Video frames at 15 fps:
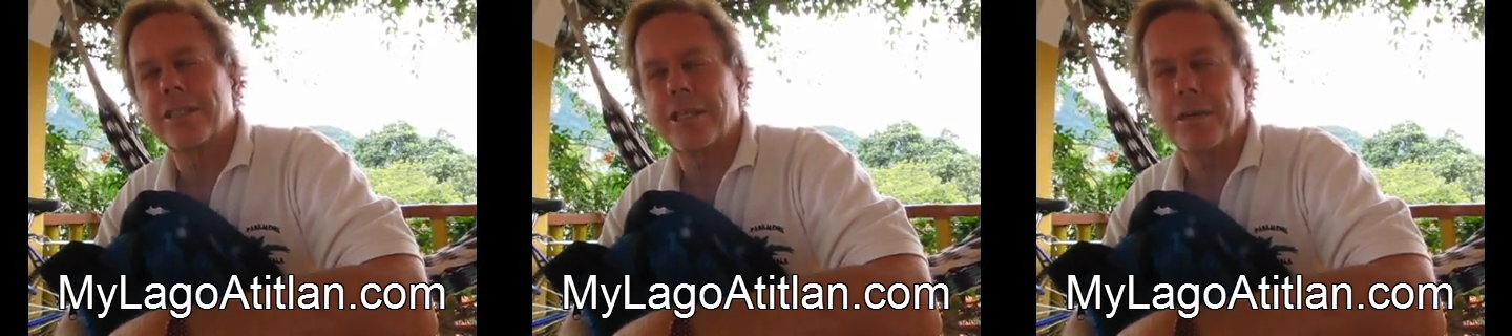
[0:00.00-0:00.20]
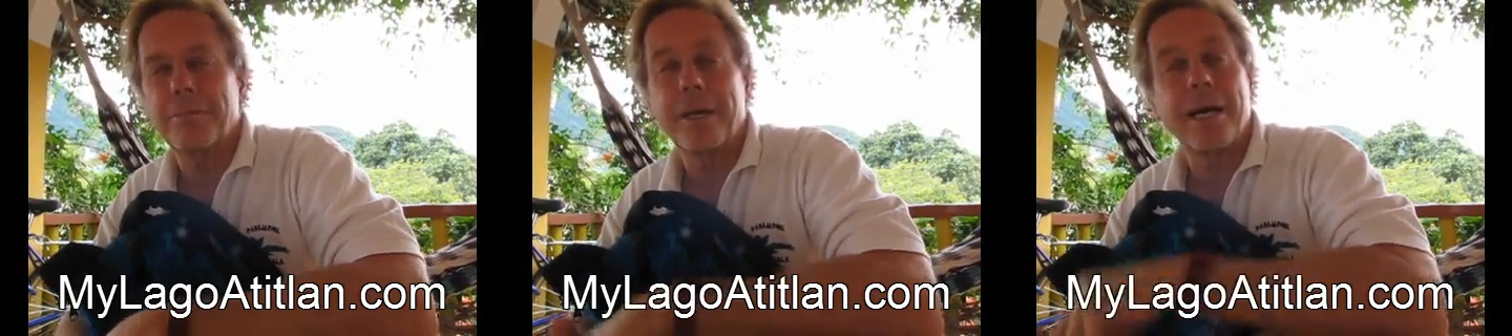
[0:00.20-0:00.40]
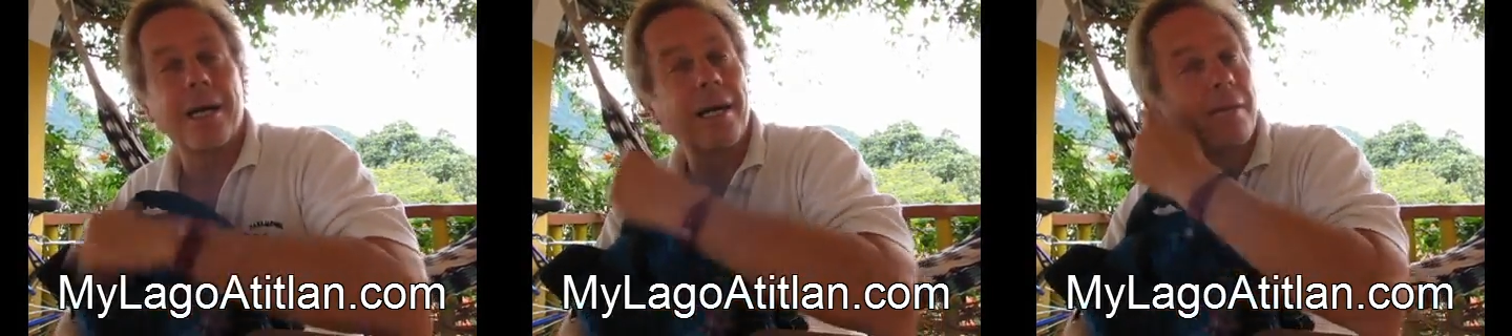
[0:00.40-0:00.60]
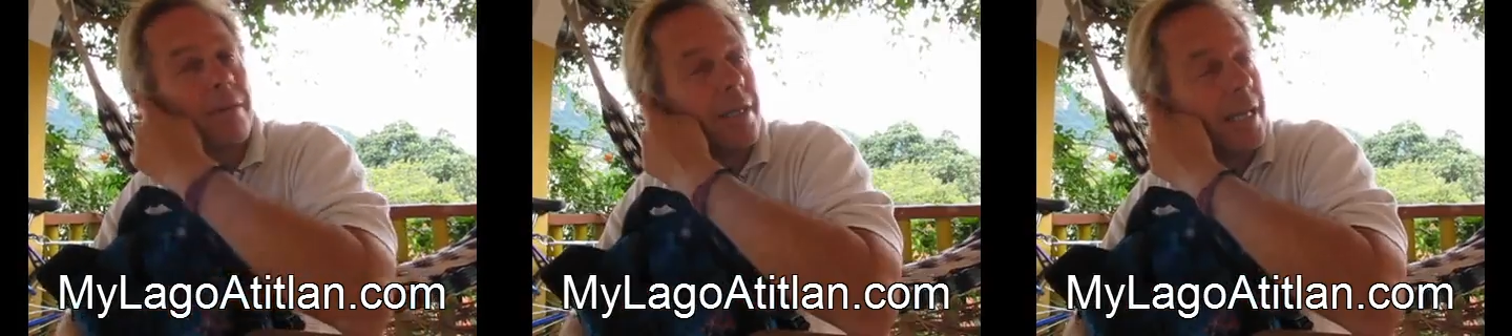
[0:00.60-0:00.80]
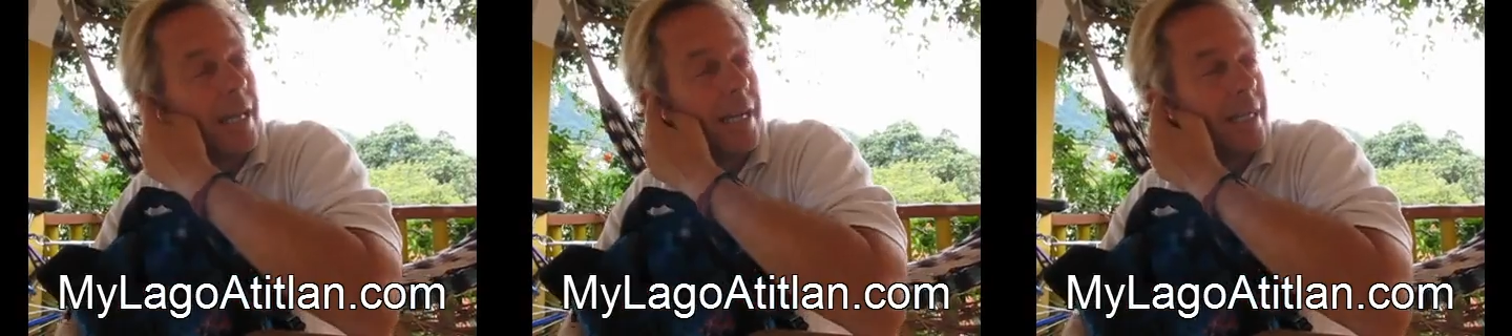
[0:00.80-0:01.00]
would come by
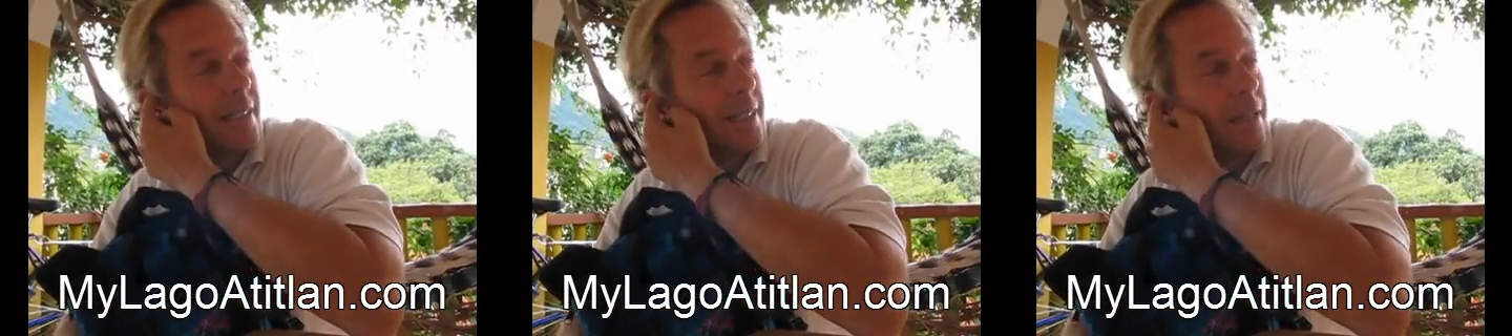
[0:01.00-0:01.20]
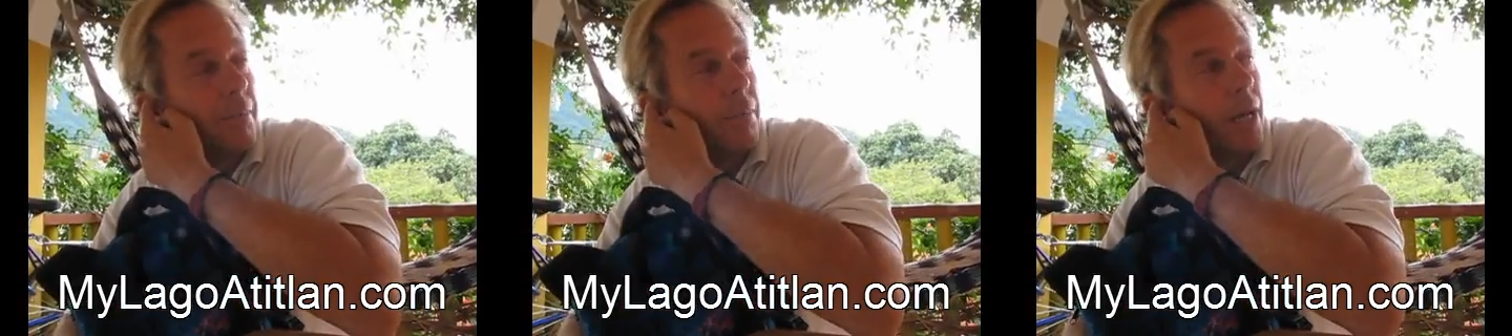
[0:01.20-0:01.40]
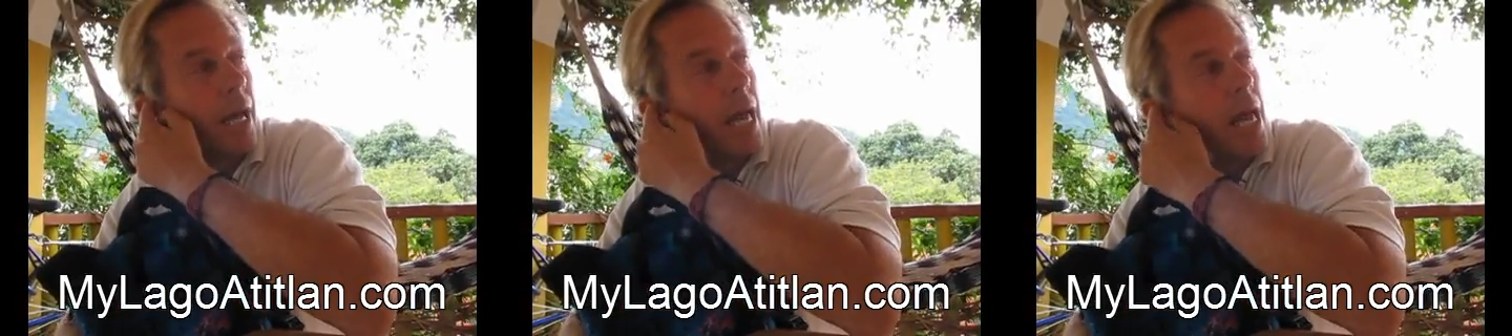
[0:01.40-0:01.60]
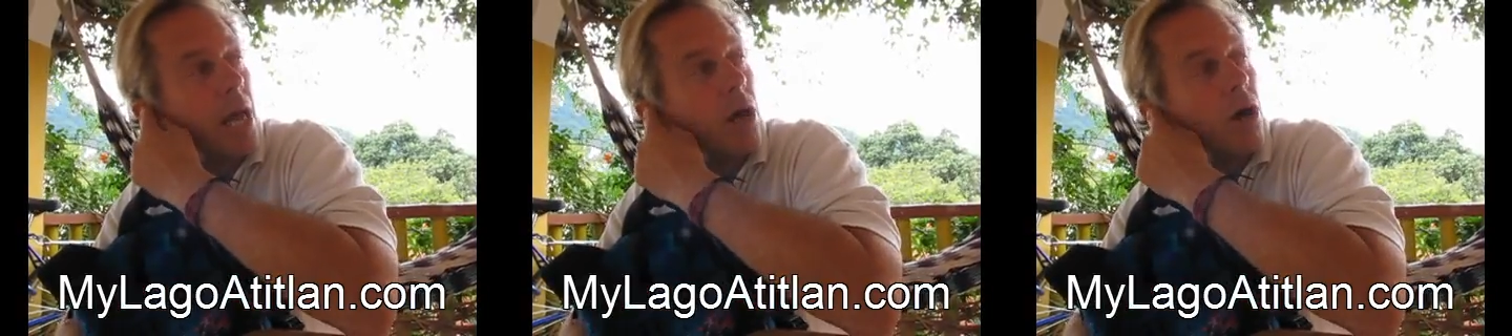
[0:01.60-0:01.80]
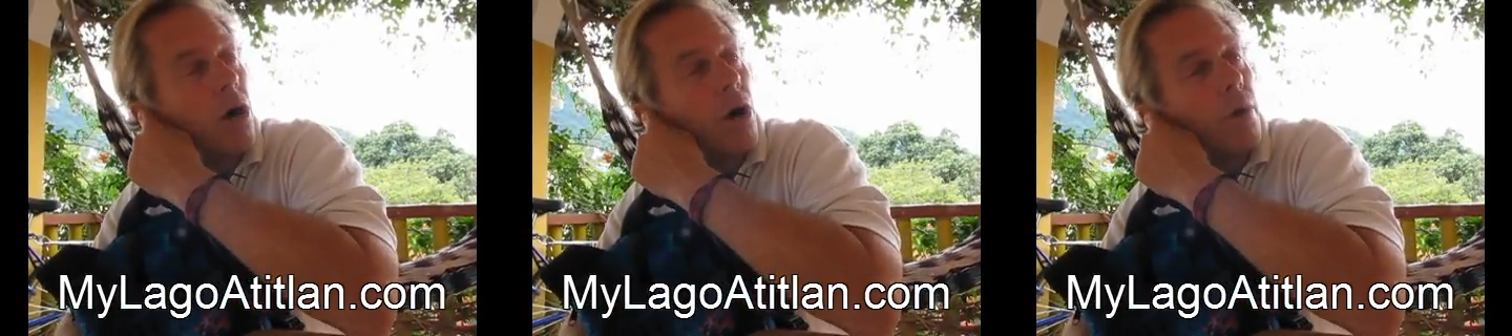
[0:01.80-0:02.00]
every day and say,
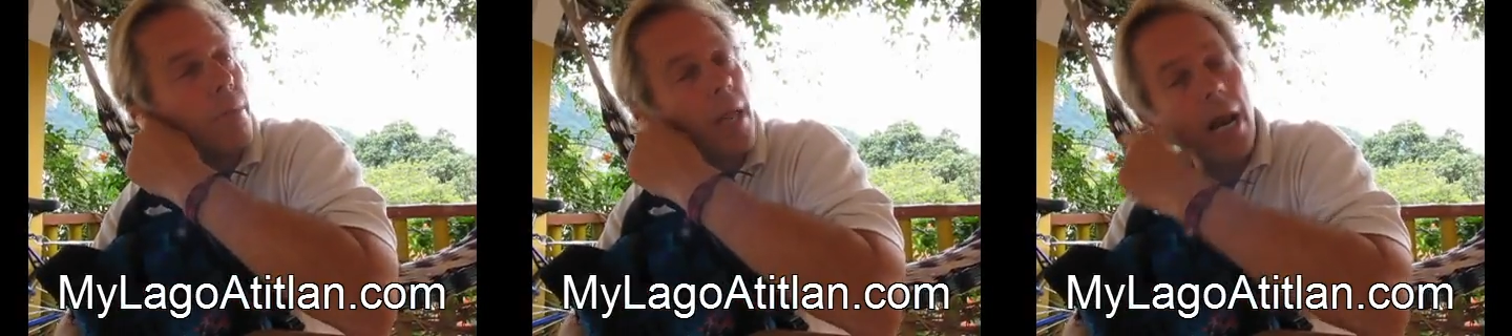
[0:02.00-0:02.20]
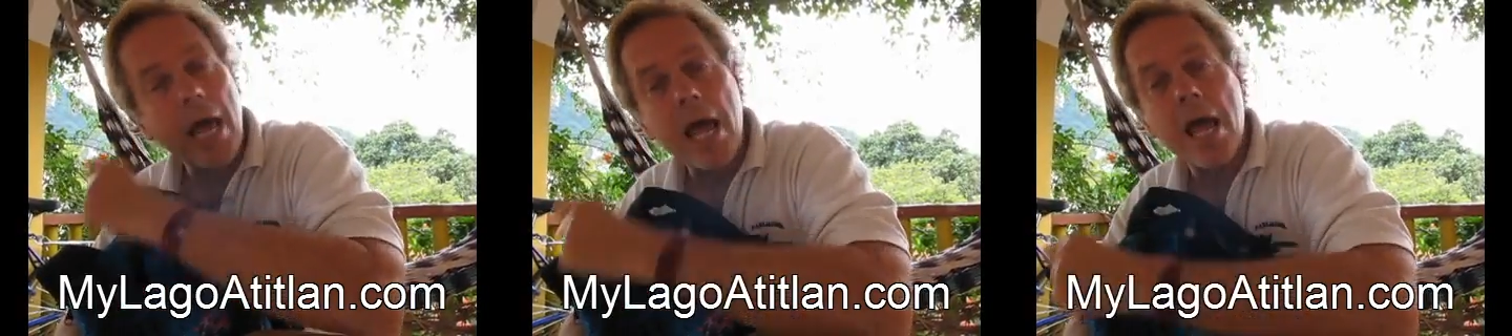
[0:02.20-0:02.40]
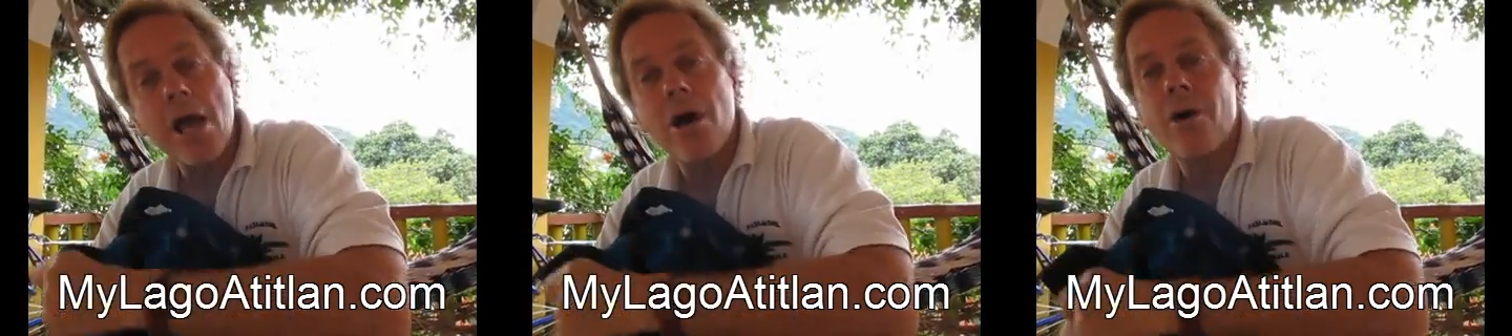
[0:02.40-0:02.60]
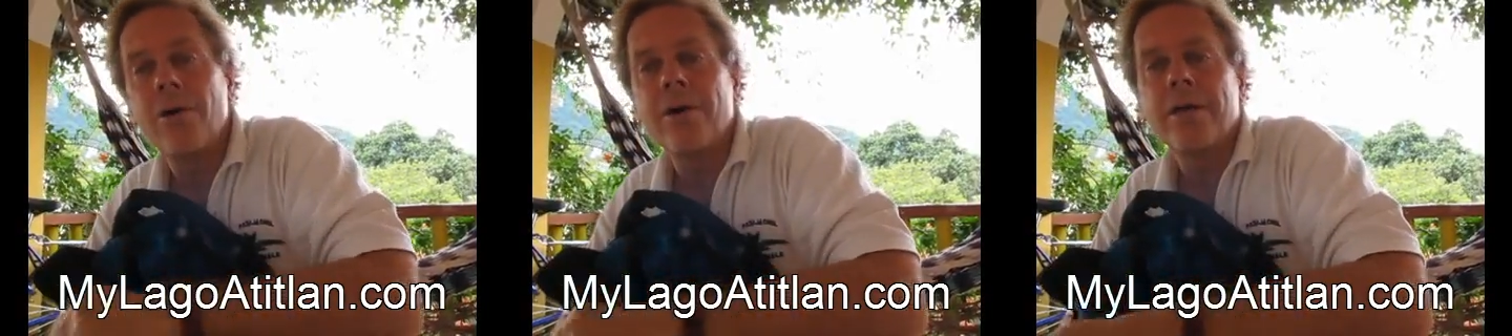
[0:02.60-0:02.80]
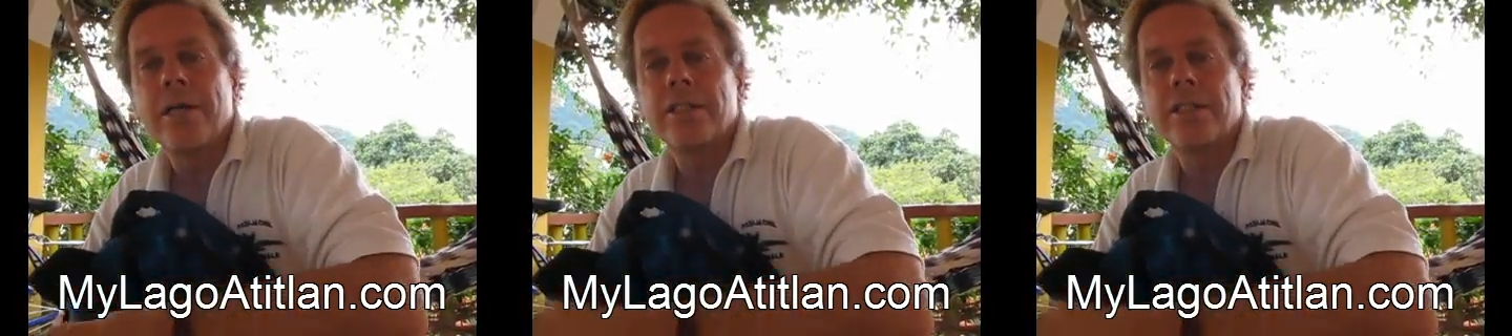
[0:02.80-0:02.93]
bolillo, bolillo.